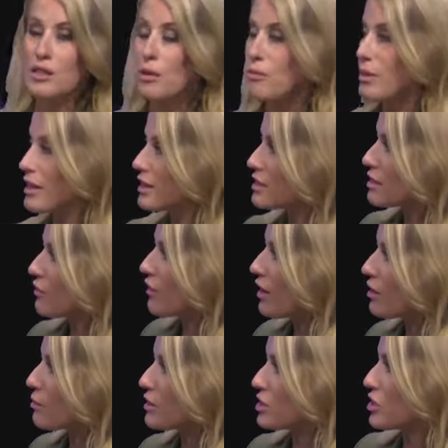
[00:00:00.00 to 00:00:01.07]
Our biggest
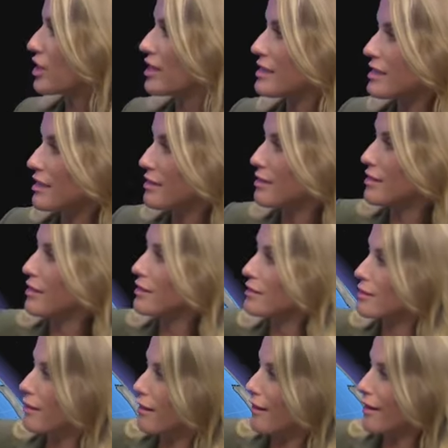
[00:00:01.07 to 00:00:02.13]
development chance is
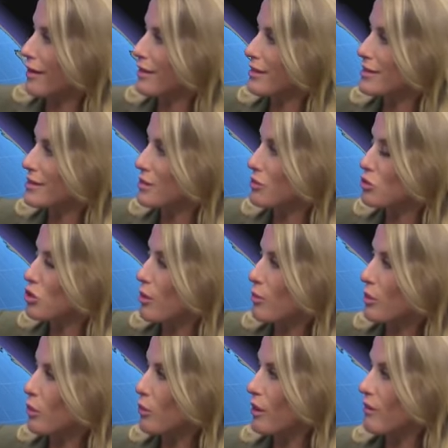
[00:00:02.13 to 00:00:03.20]
this guy, this little
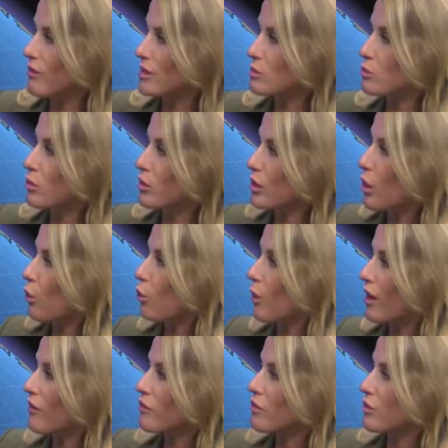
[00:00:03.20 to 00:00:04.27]
tropical wave that's pulling
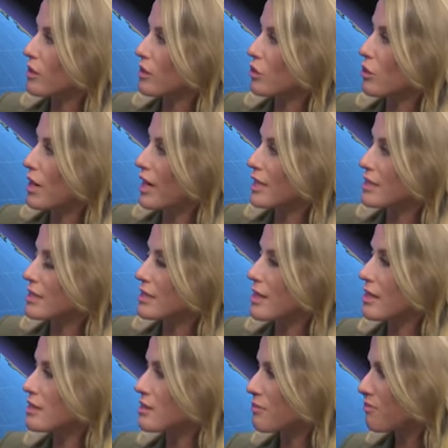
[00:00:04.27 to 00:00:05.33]
away from the United States.